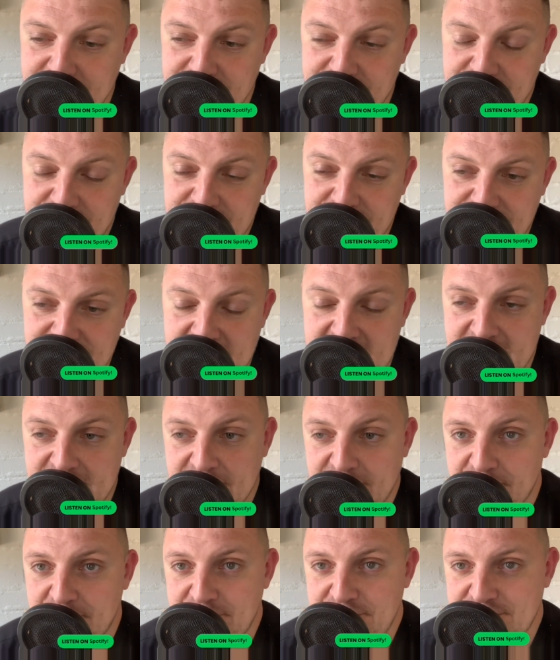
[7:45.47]
sad
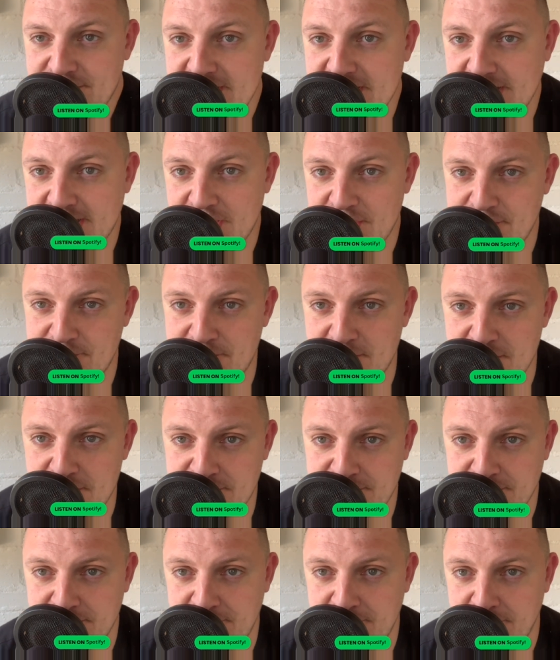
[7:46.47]
and lost teenage
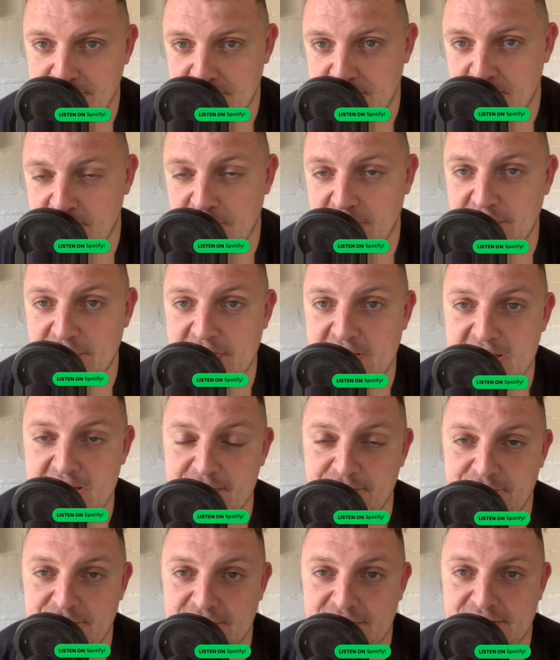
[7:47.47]
version of you. I want to look
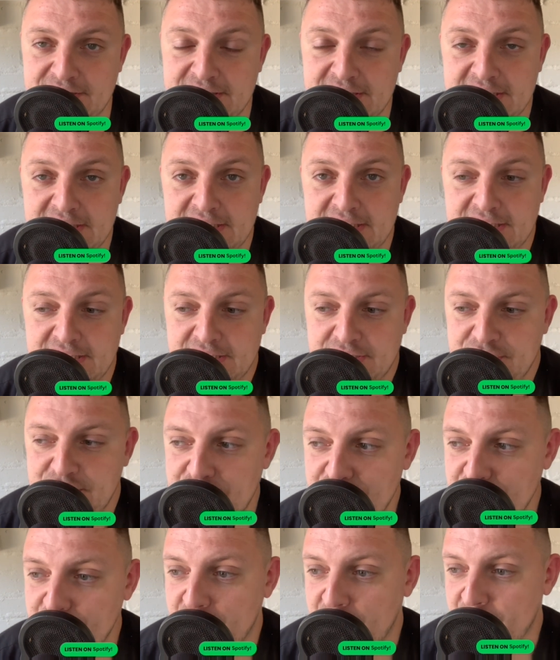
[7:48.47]
after
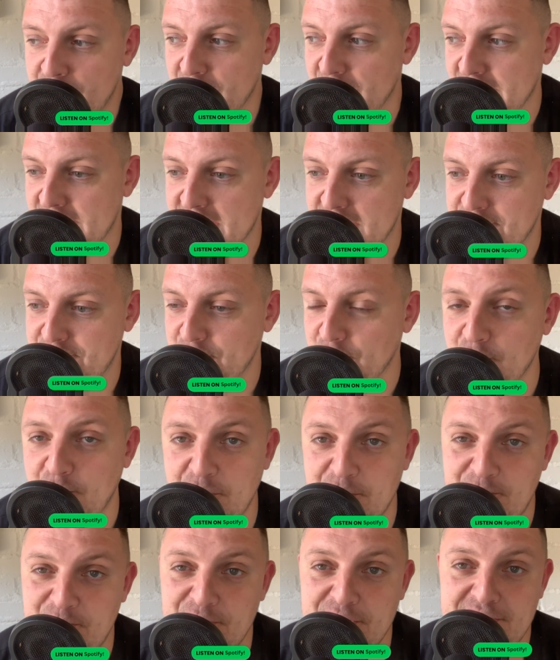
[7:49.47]
you. I want to look after all
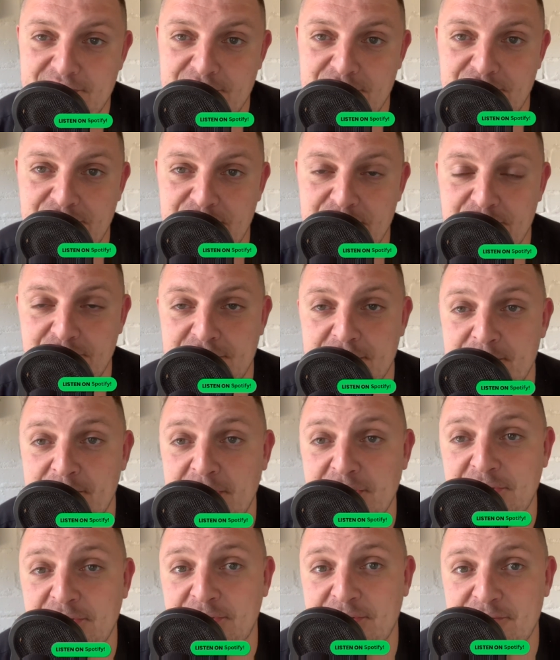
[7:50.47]
the previous yous that
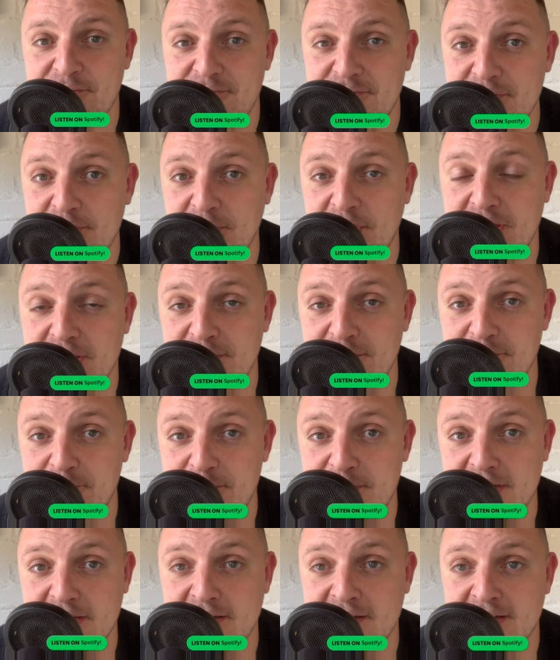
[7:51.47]
might not feel like you've
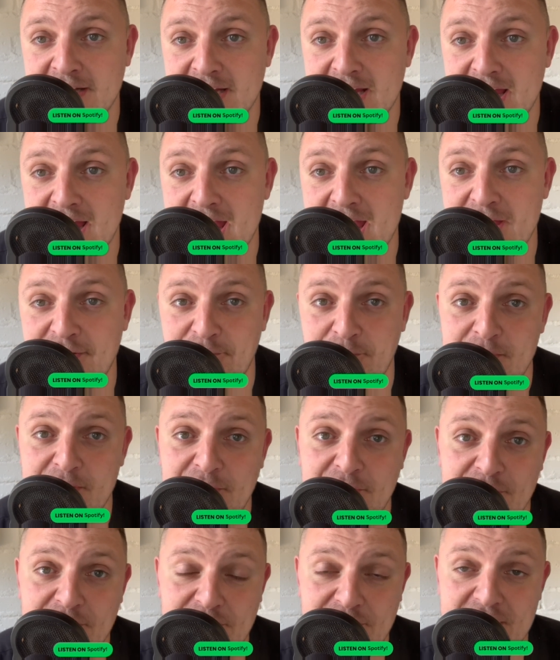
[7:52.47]
been as well
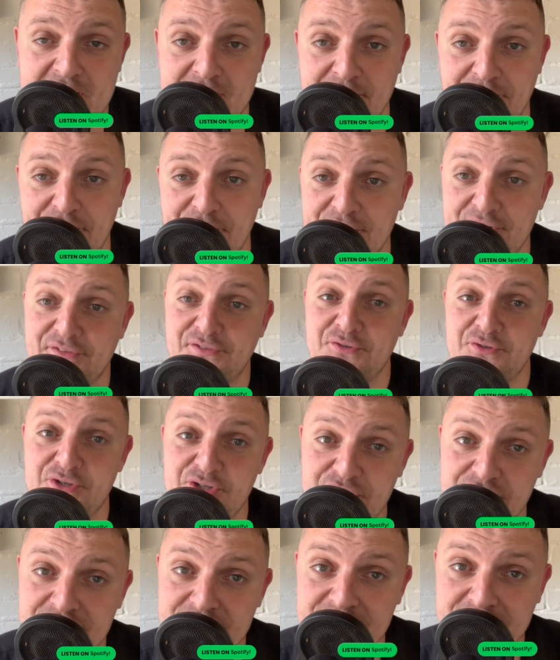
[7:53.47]
looked after as you
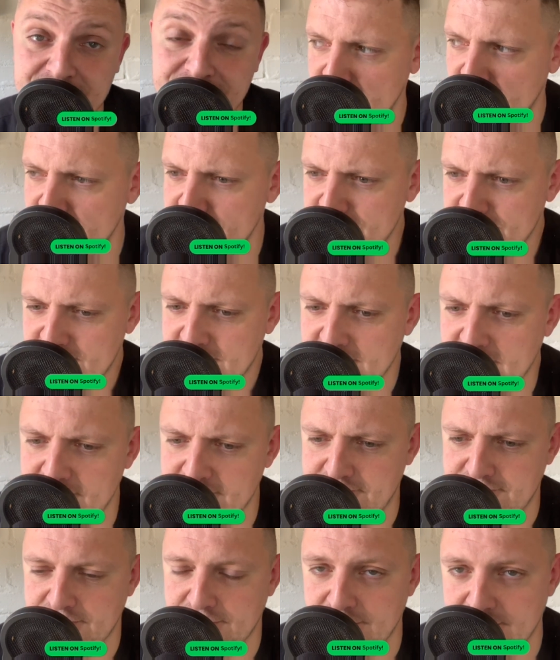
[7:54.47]
should. I
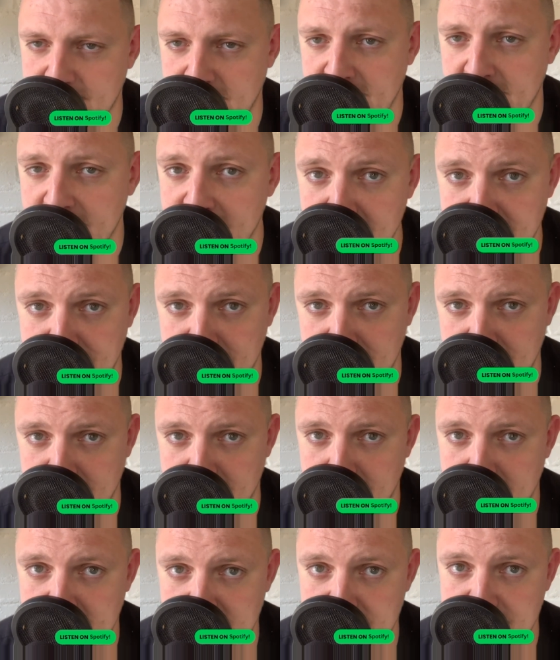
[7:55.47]
love you,
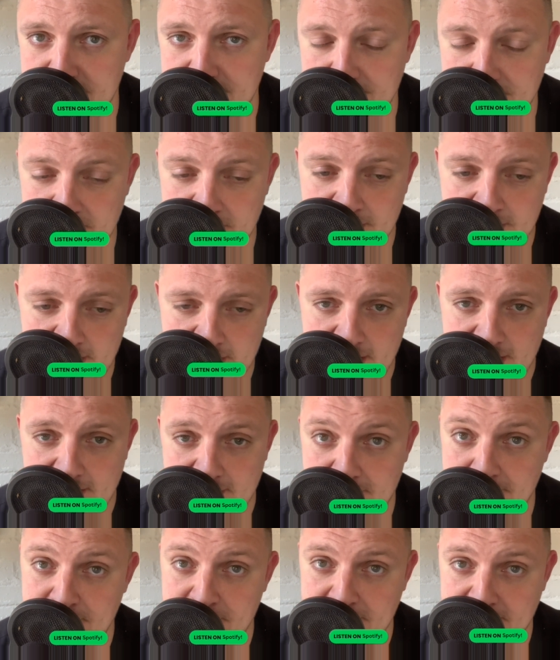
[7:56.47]
Mish. I
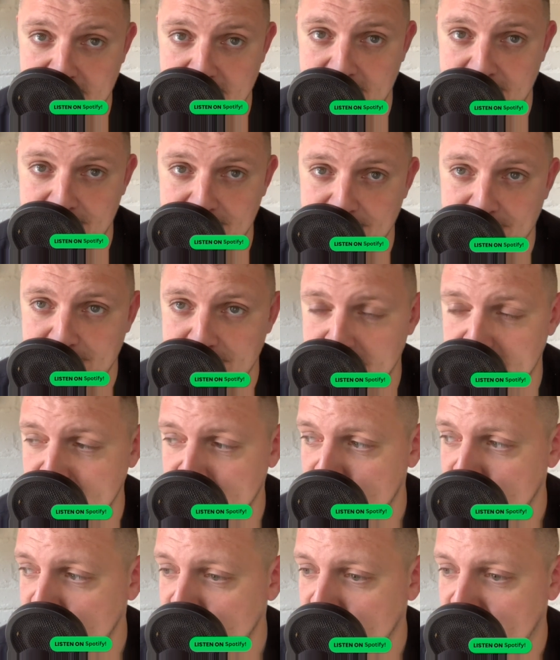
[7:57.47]
love you, Leah.
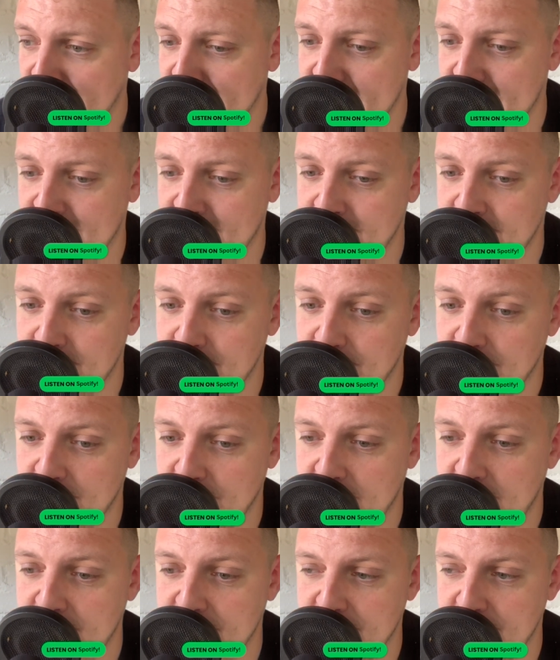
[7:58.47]
And
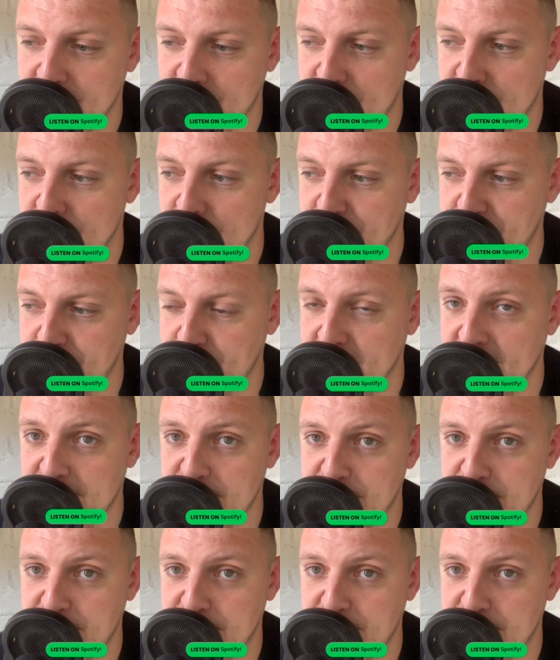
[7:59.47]
it occurs to me that this